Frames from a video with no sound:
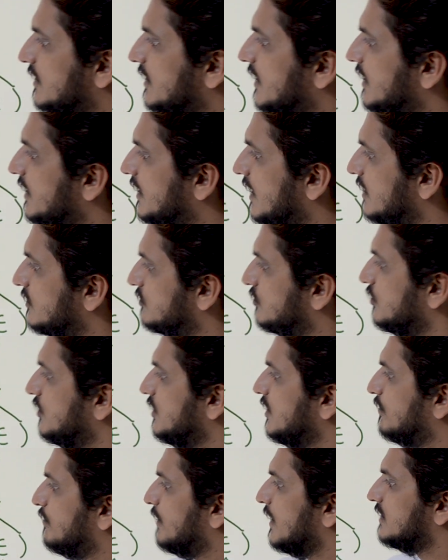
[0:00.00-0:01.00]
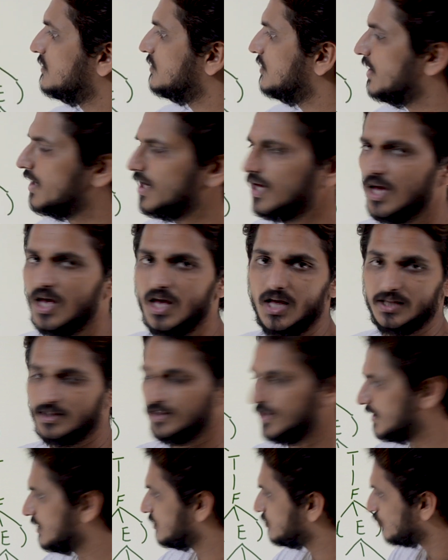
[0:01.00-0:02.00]
E tends to E plus T.
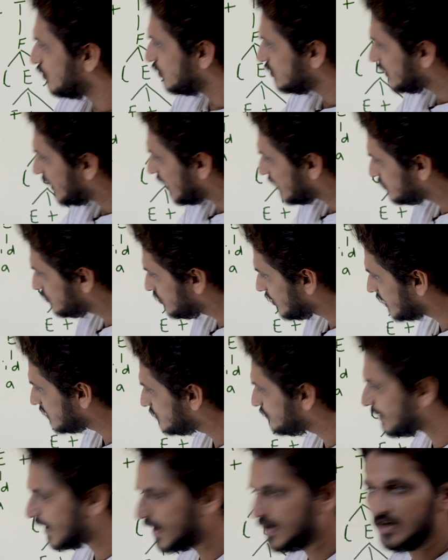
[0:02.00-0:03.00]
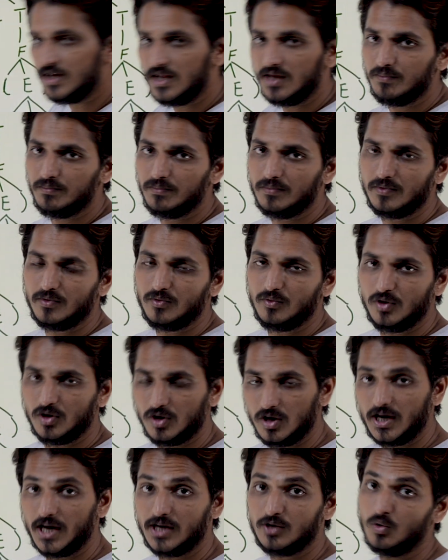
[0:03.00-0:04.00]
There is no chance to expand T. We
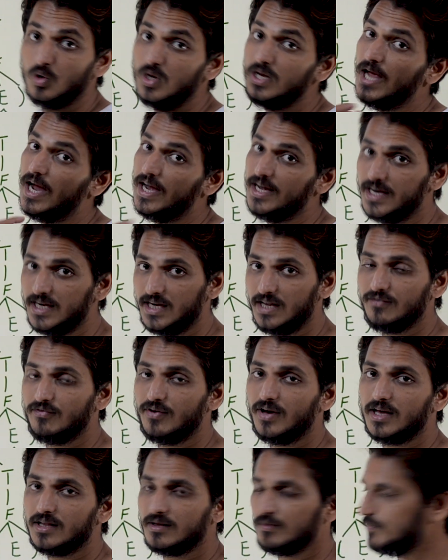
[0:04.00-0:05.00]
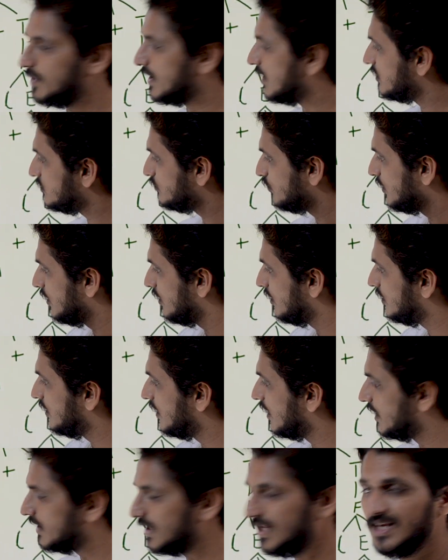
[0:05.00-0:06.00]
will get only identifier because
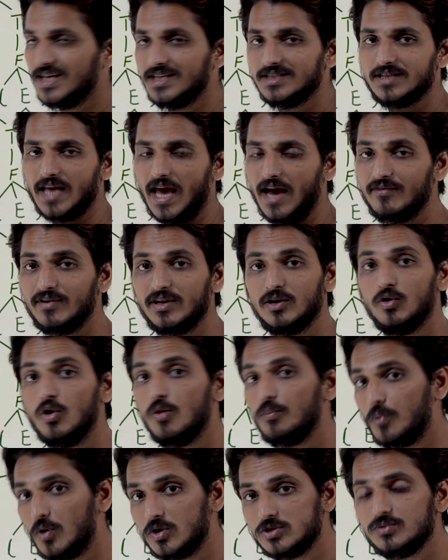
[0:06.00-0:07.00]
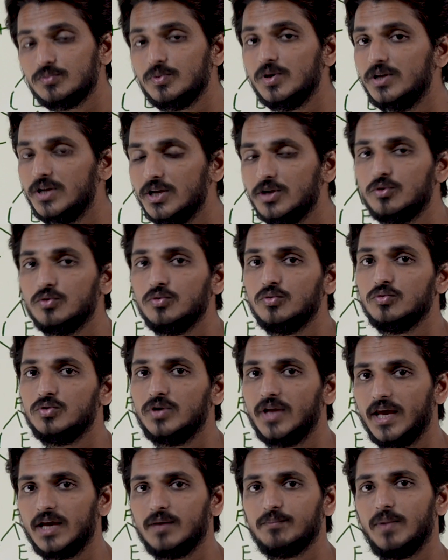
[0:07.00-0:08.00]
T is having no possibility to
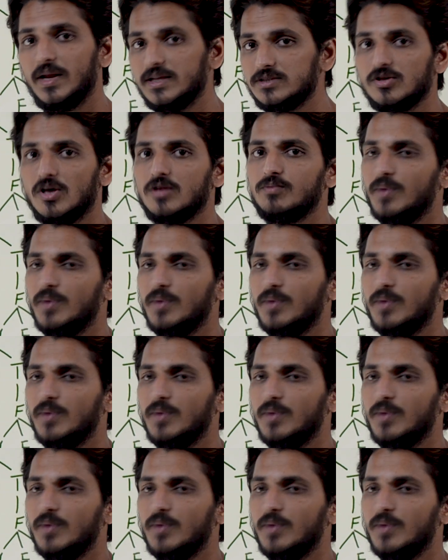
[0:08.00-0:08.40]
take plus or